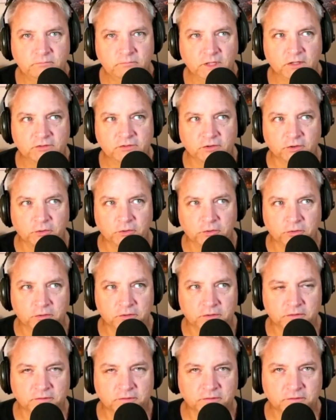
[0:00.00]

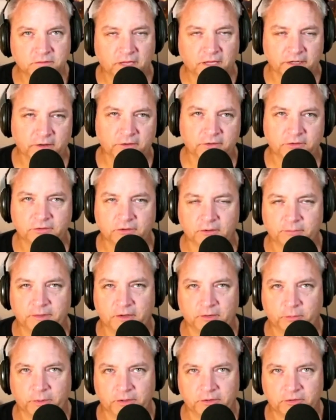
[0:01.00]
to, I know this is going to be
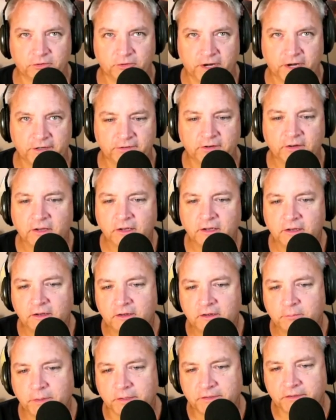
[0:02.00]
a weird stretch,
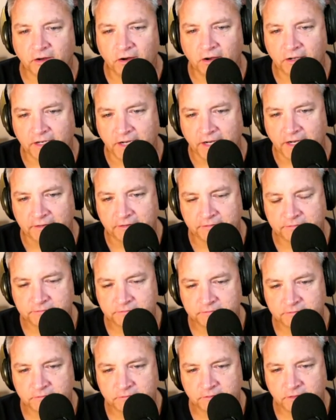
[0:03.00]
but to Hawkeye.
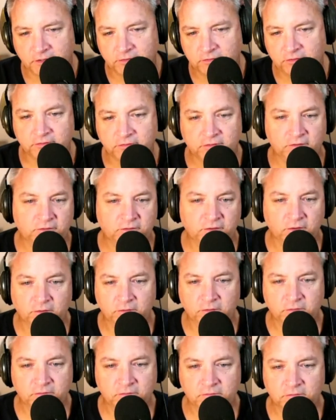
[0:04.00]
He's just a
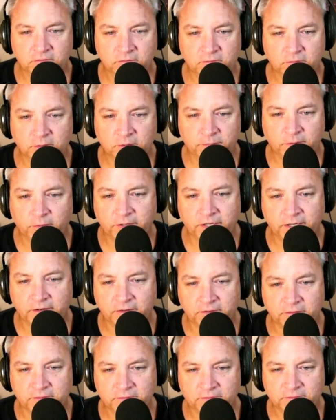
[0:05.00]
dude with a bow and
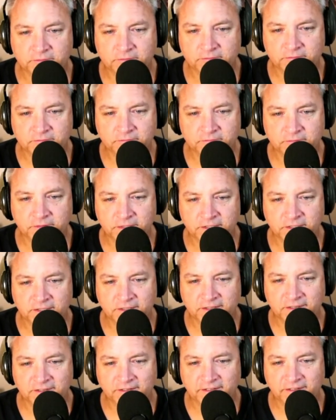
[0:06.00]
arrow.
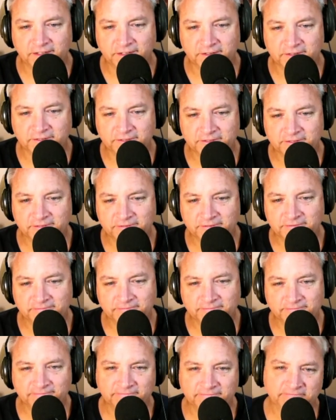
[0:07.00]
Yeah.
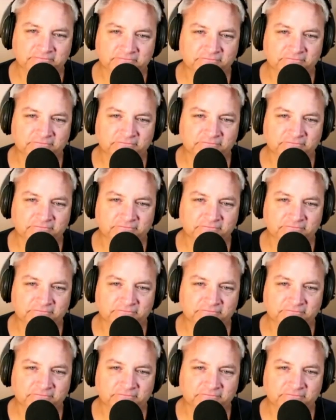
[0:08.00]
And